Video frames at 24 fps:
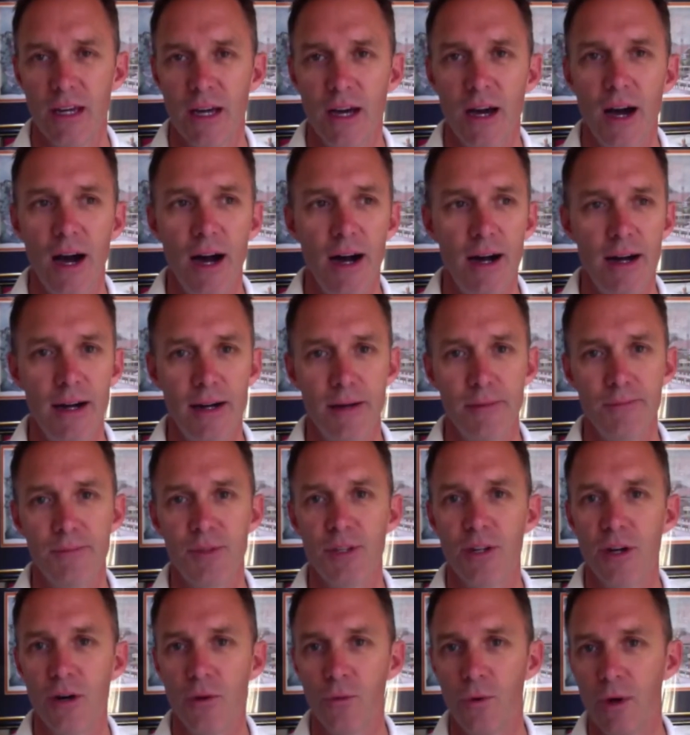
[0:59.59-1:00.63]
You
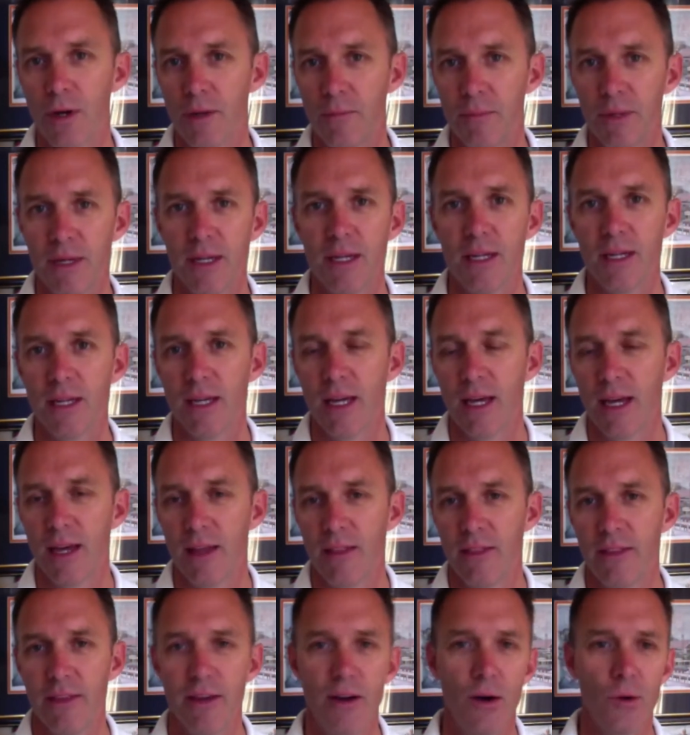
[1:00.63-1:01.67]
don't want to be
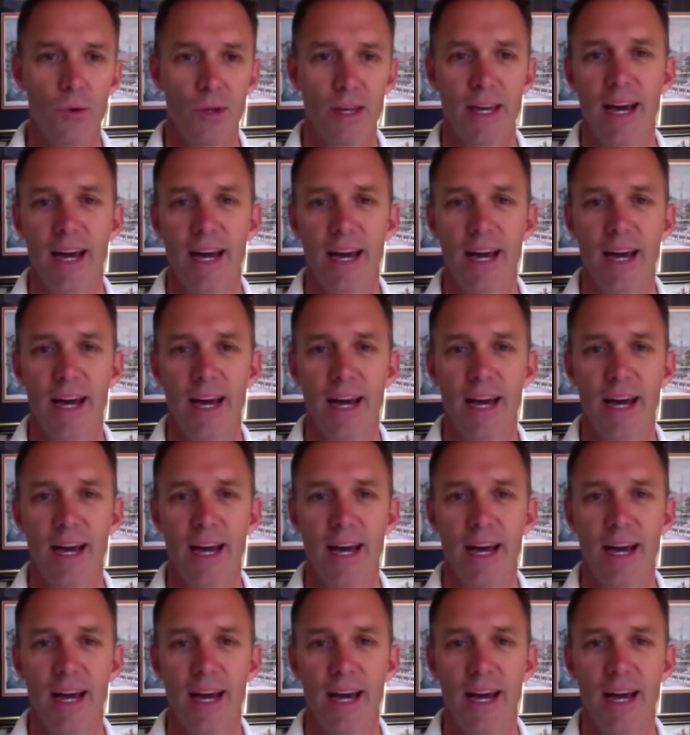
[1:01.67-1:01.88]
the only